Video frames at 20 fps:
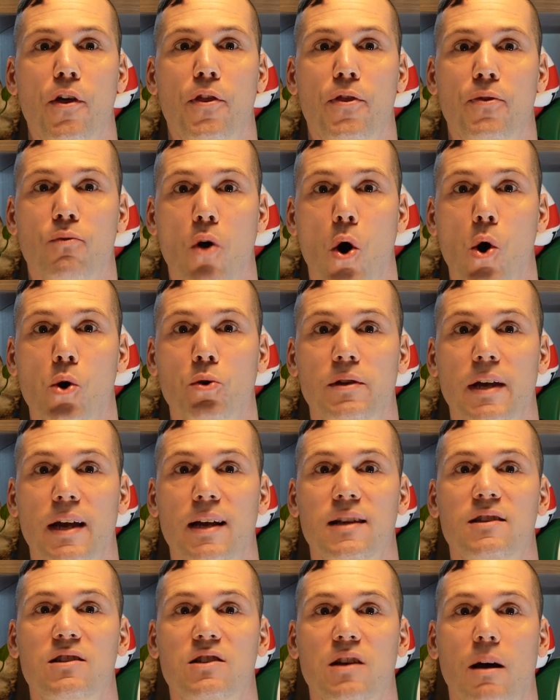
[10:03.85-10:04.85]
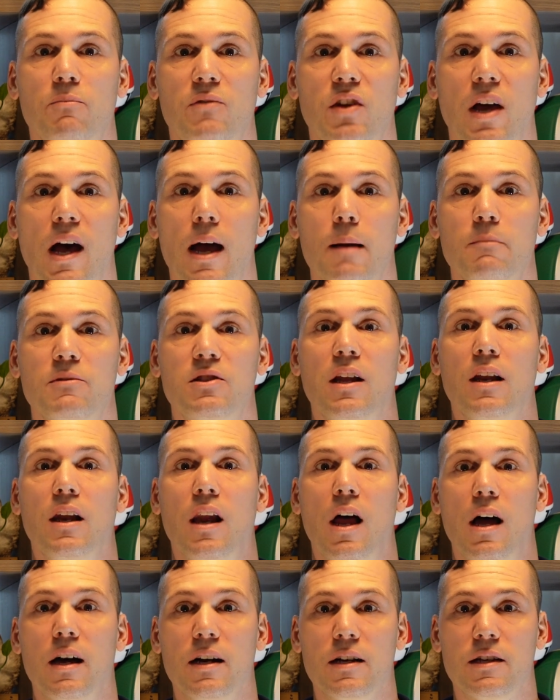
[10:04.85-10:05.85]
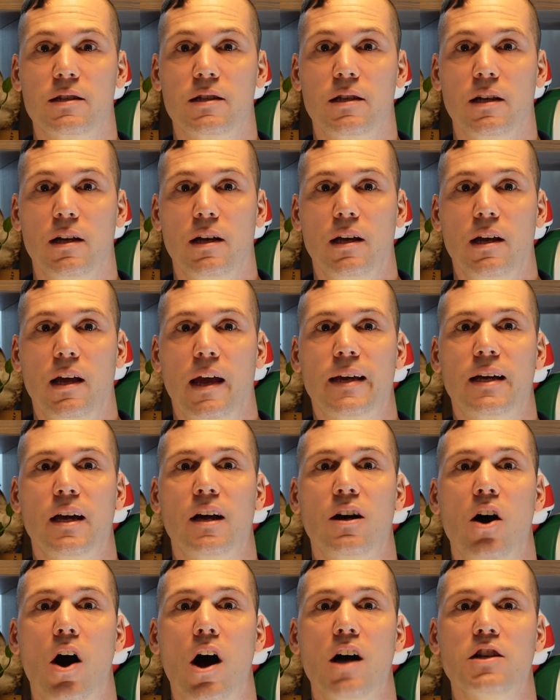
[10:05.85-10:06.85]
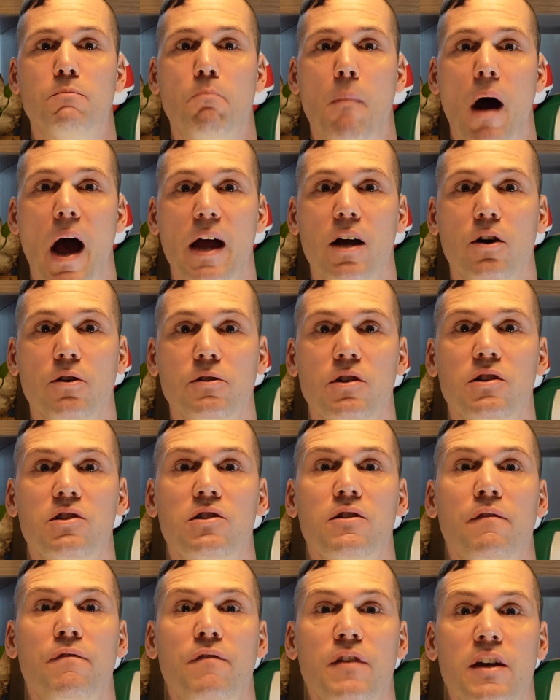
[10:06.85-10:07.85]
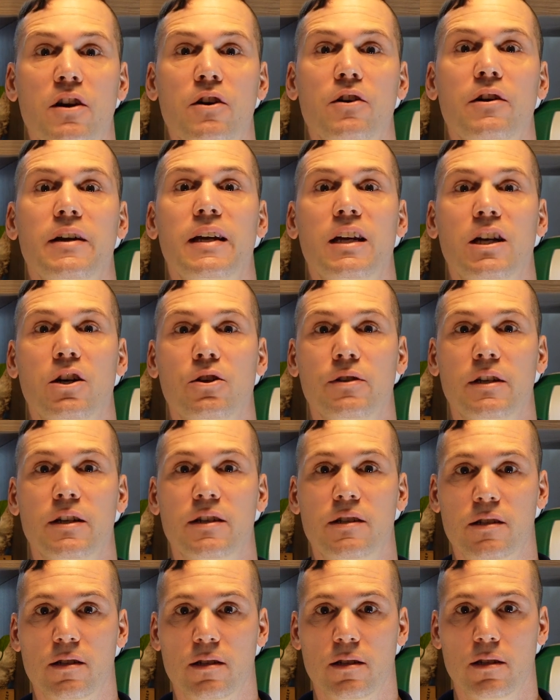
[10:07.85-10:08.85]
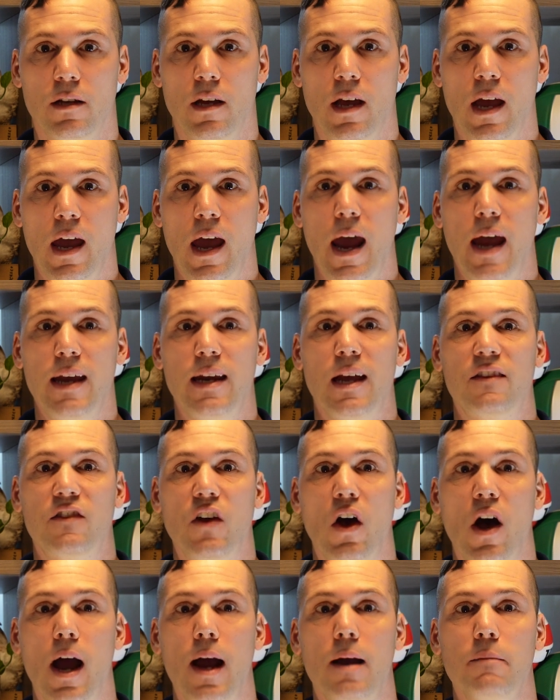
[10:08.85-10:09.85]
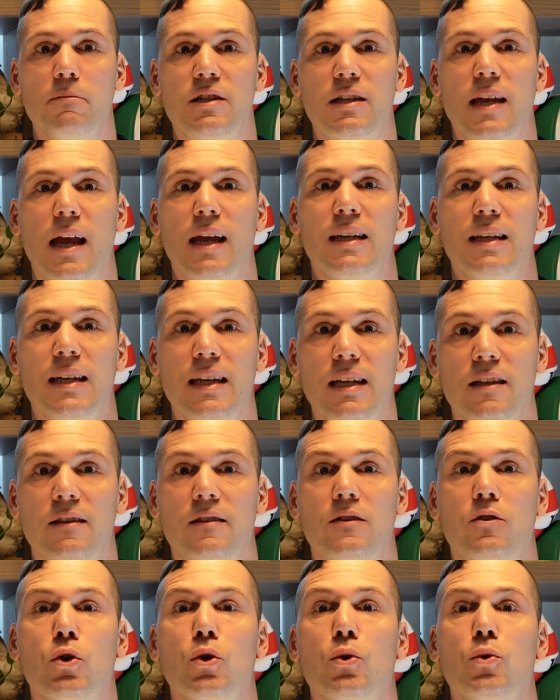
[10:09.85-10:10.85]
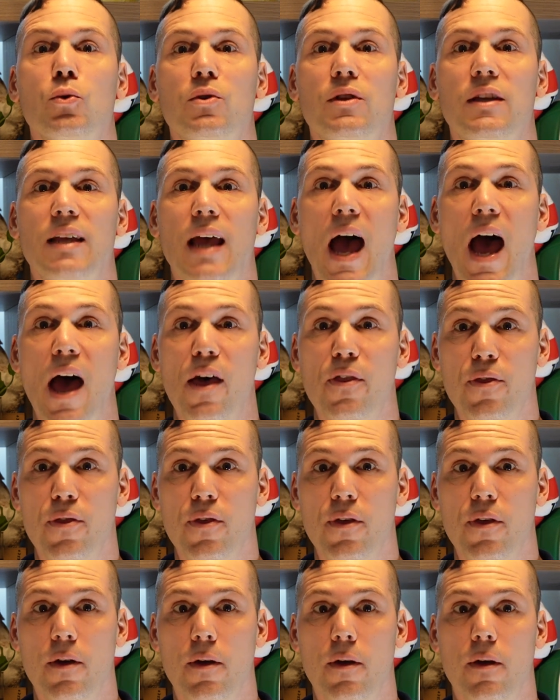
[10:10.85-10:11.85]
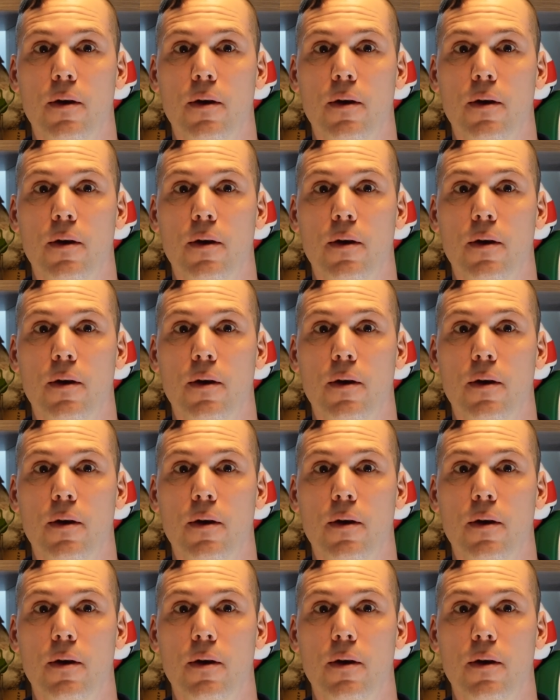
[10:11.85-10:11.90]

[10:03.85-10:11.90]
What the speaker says: throat, and sometimes the lungs. It can cause mild to severe illness and at times can lead to death.